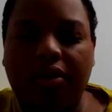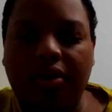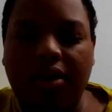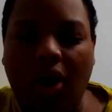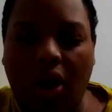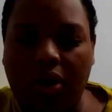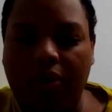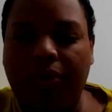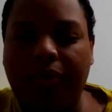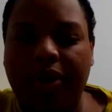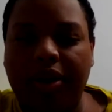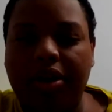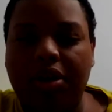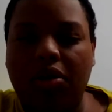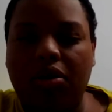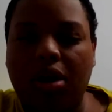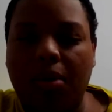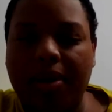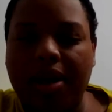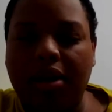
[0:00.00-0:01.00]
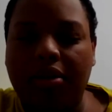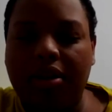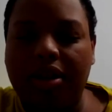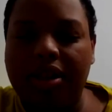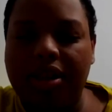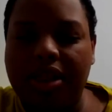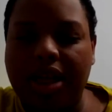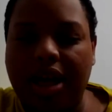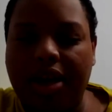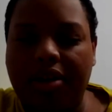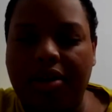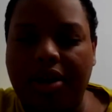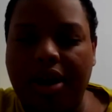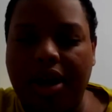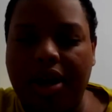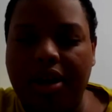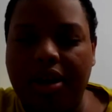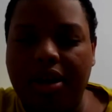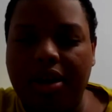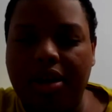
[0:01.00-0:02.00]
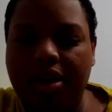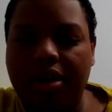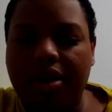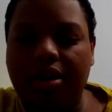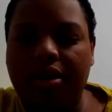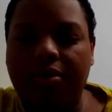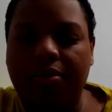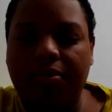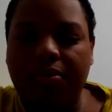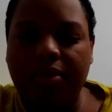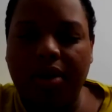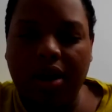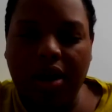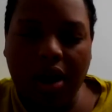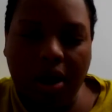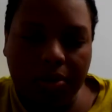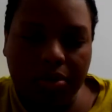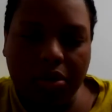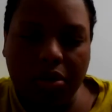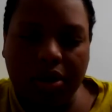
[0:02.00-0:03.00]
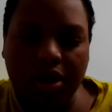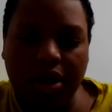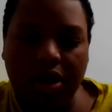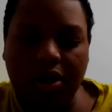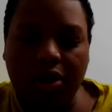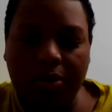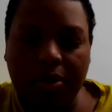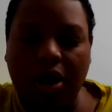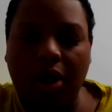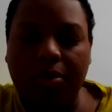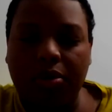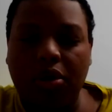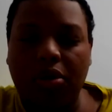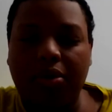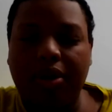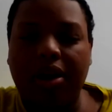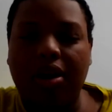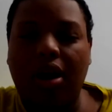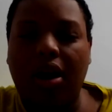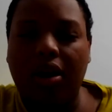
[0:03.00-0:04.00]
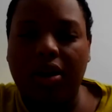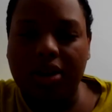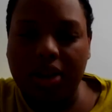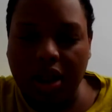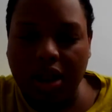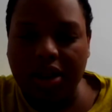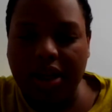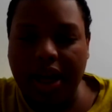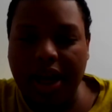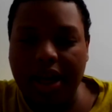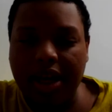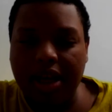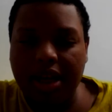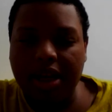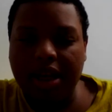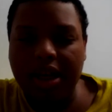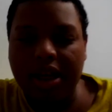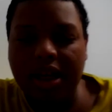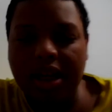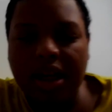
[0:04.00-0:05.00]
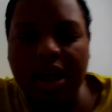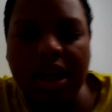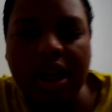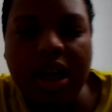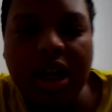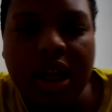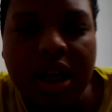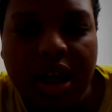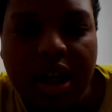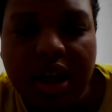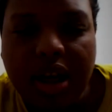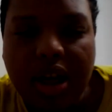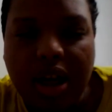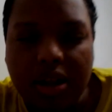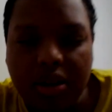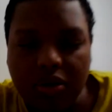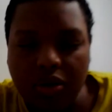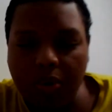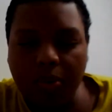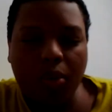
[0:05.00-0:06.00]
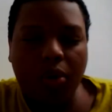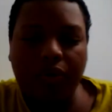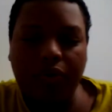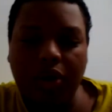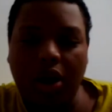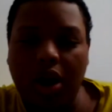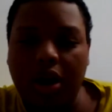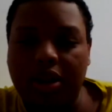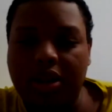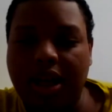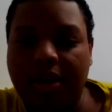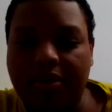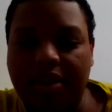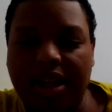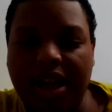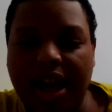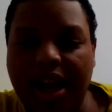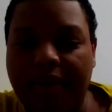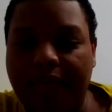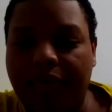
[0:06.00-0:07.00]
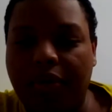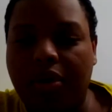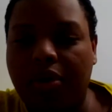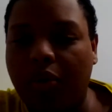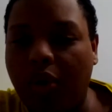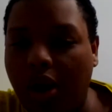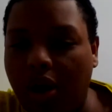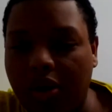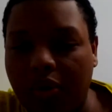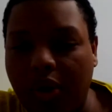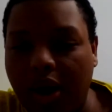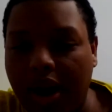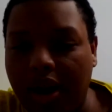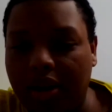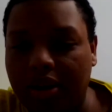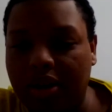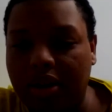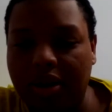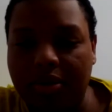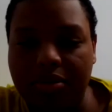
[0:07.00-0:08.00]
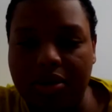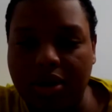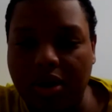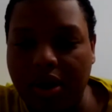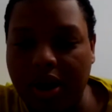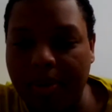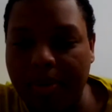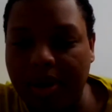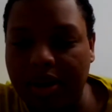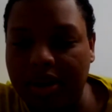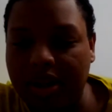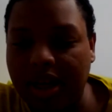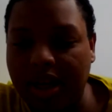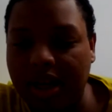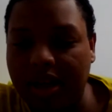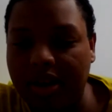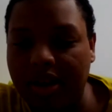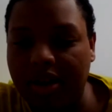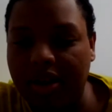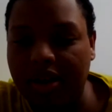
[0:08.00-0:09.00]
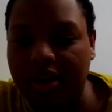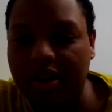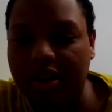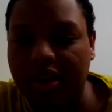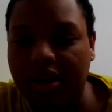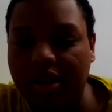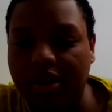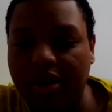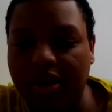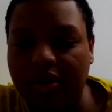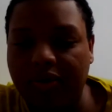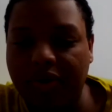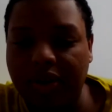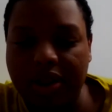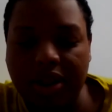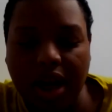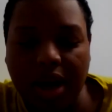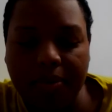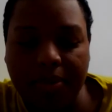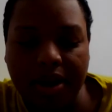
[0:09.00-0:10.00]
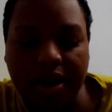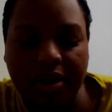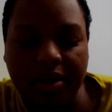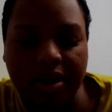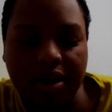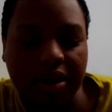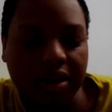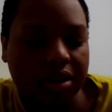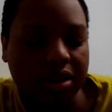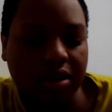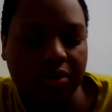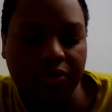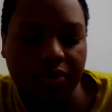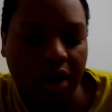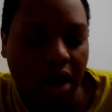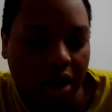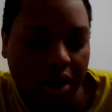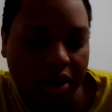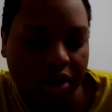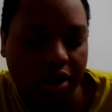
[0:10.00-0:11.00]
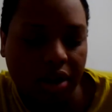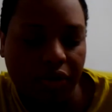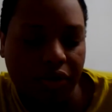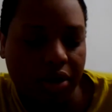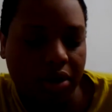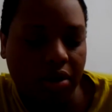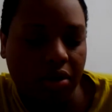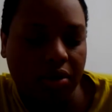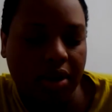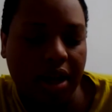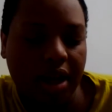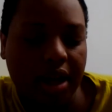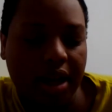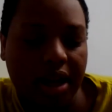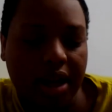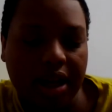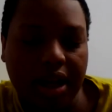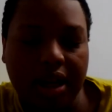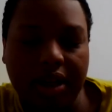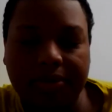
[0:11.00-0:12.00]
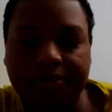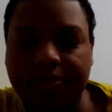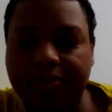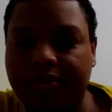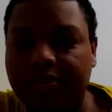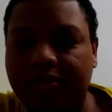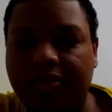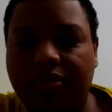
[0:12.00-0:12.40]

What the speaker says: Carnival video coming out this Saturday. It'll be uploaded on Sunday. No more vlogs after that for a long while. I'm sorry about that for the time being because of college stuff, you know that. And then